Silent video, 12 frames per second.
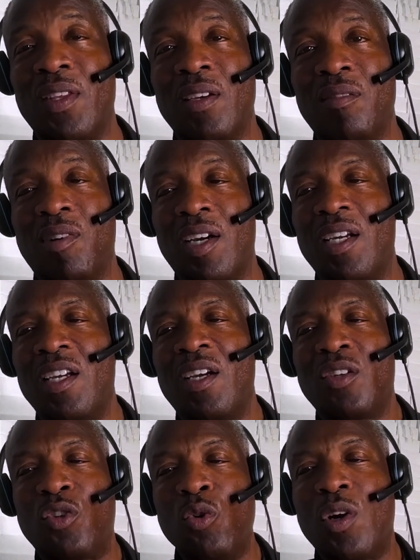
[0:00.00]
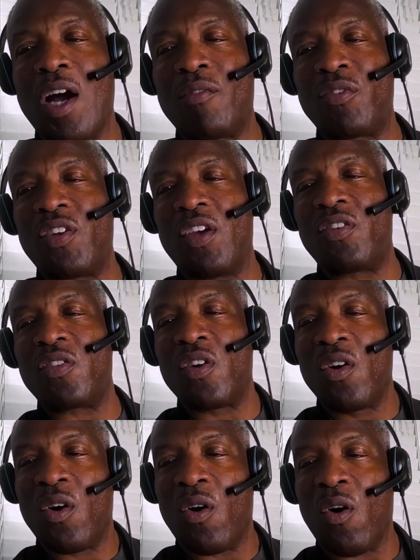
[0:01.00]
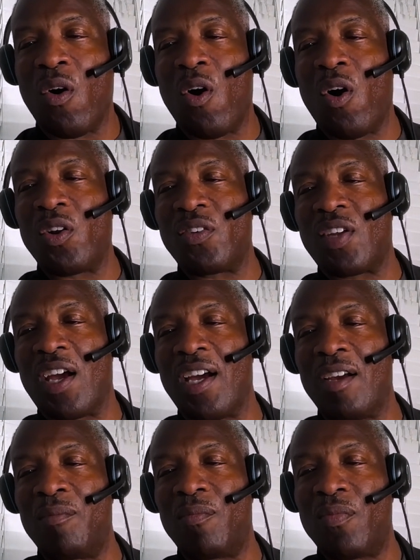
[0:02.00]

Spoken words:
right? Two conversations all the time.